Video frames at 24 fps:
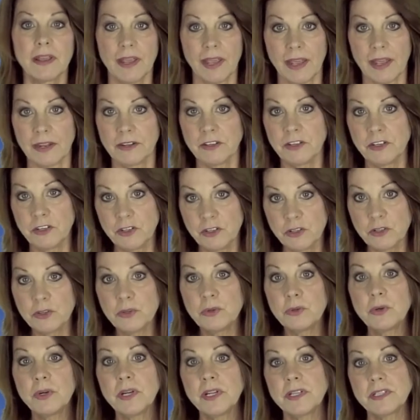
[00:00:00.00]
And
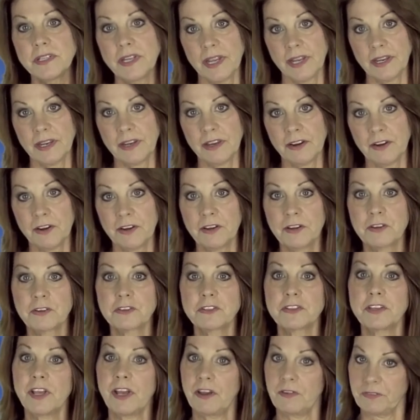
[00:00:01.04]
you take care of
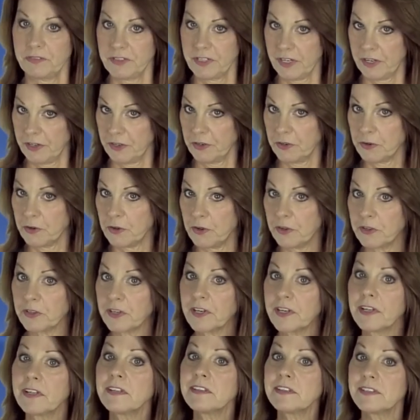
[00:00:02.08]
yourself. Tell your older
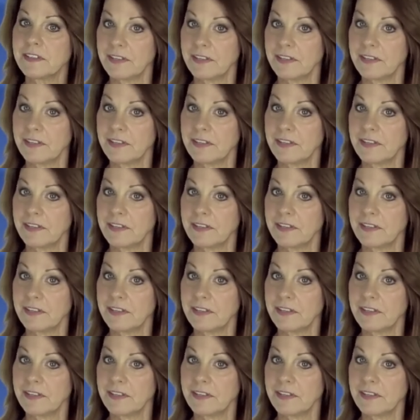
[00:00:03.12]
kids,